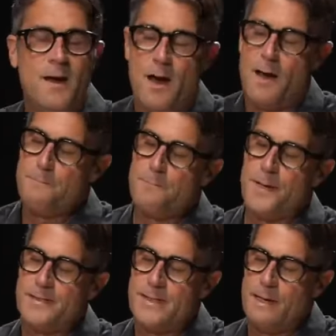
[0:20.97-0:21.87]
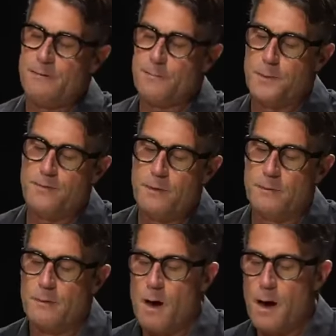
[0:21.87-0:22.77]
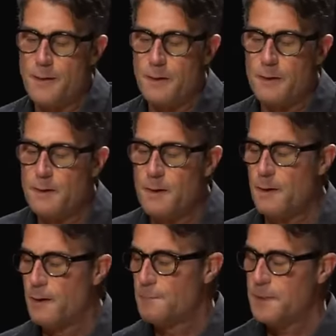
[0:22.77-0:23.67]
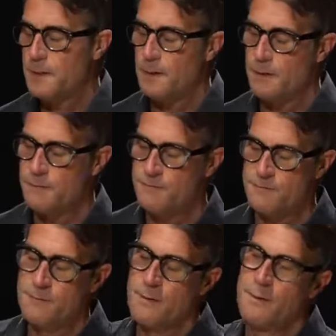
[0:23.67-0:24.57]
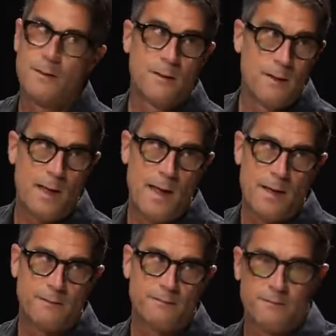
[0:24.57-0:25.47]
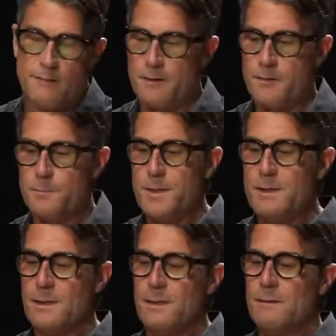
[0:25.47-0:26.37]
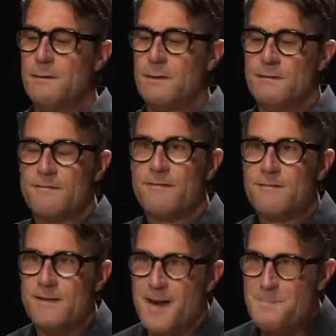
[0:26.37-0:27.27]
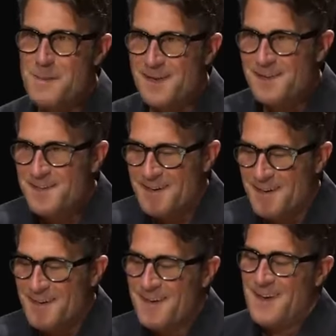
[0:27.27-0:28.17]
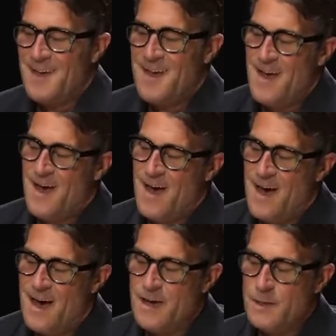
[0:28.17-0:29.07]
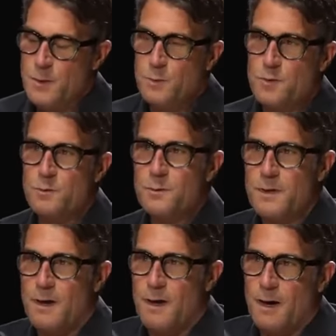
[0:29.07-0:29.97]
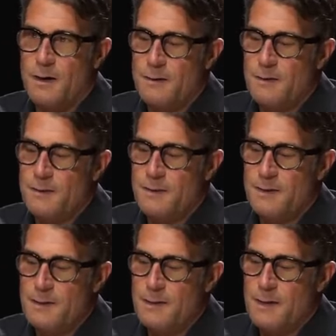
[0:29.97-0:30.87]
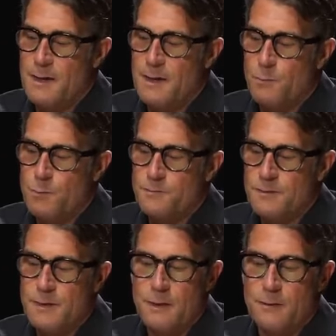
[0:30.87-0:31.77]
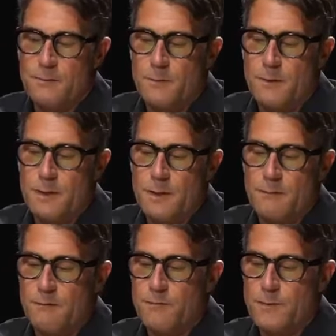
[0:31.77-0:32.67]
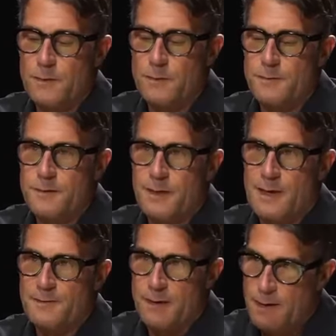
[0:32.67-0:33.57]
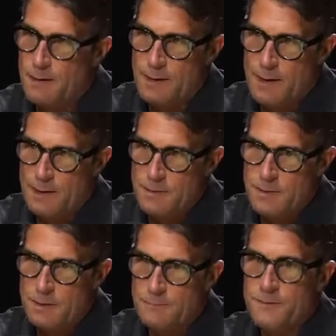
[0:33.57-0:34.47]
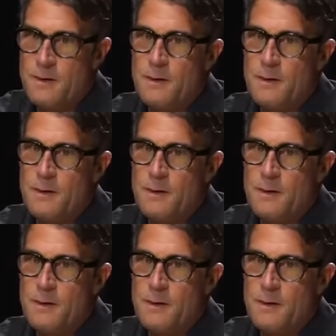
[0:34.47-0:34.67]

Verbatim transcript: Um, but today is a particular honor uh, because as Dr. B insisted I make clear, uh, you truly are the uh, world's leading authority in this field at the cutting edge of